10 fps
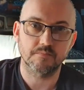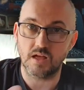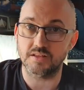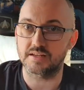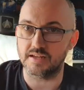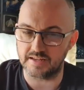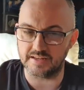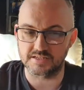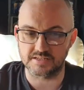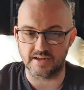I think he
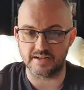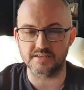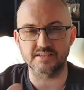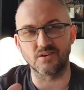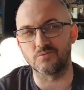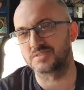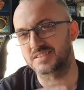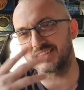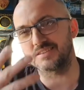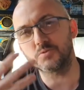stays. He's not also,
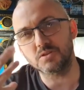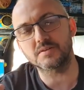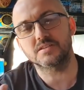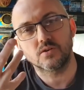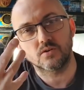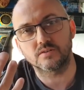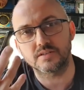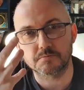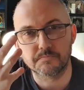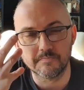he's also he's not on
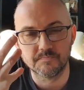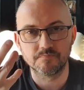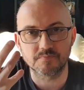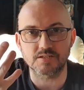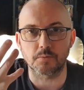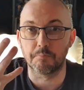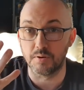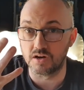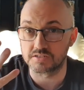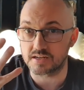this, he's not
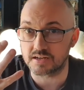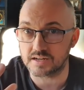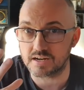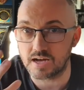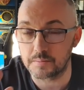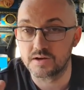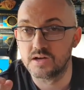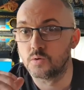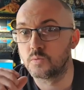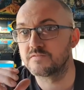burdening the club
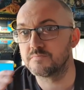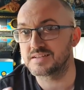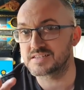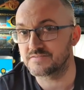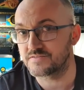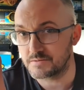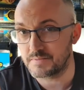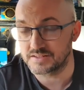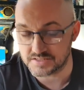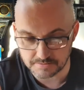with massive
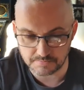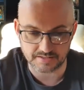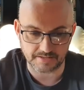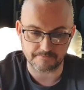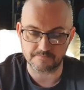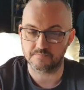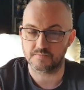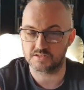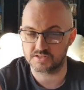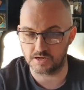amounts of money.
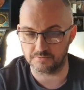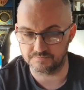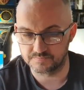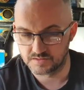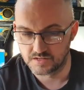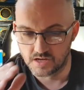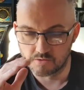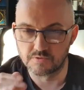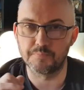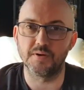So,
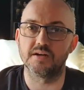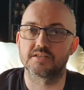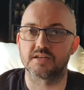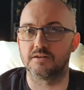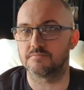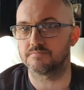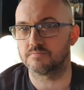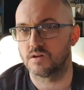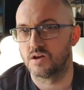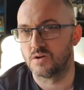Roberto,
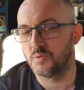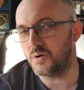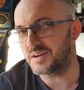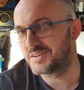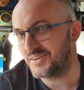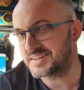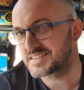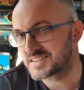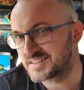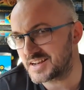well, I'd like
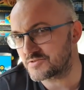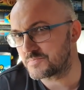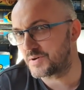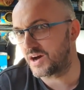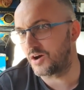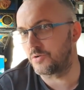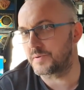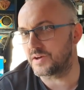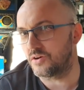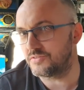to think Roberto will
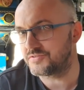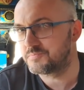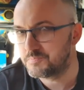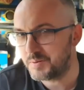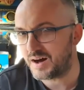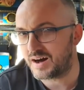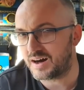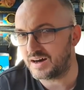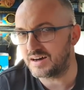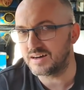be off,
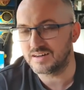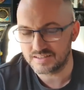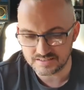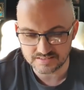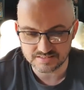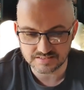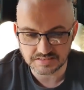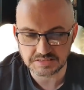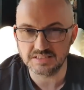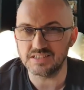but
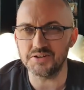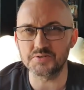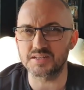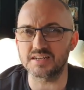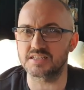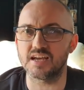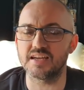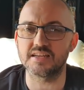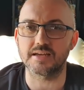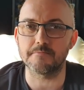who's going to
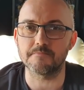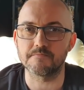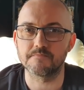take him?